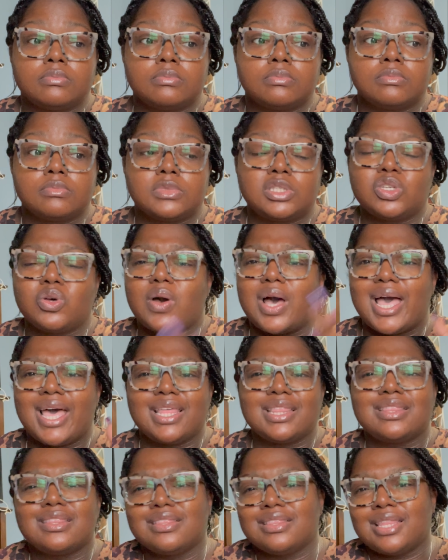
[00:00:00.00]
So
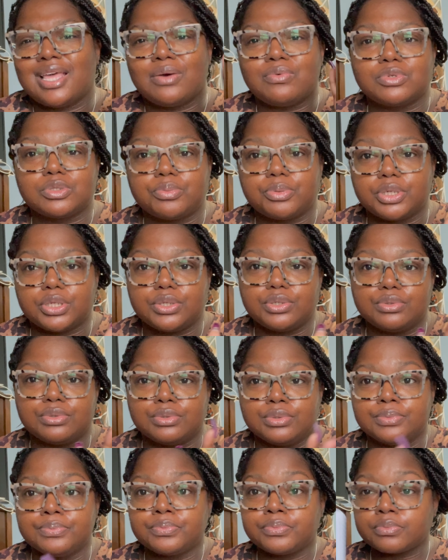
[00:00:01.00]
that was pretty
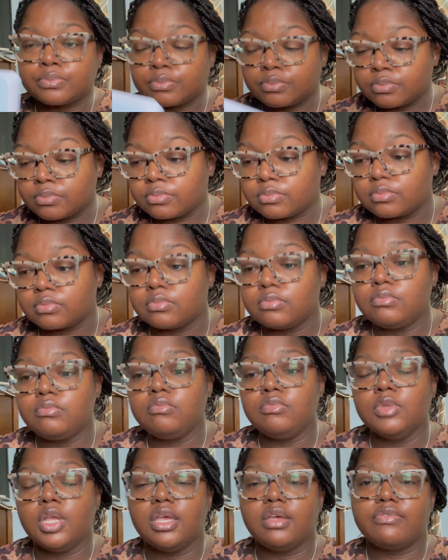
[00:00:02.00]
cool.
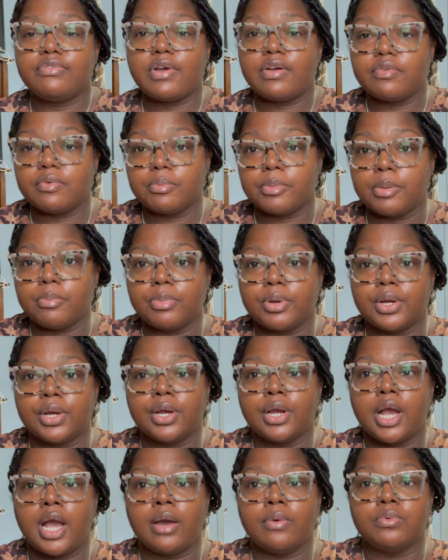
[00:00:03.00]
If I
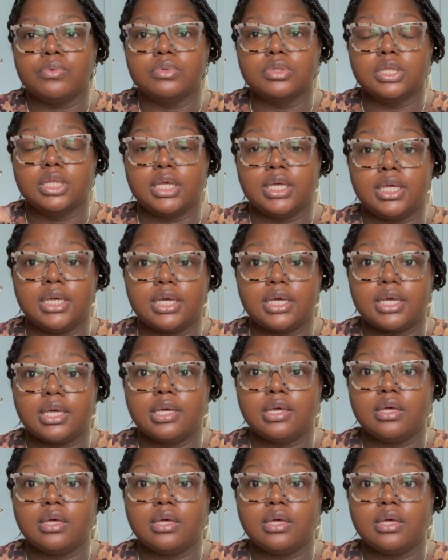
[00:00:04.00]
remember, I will link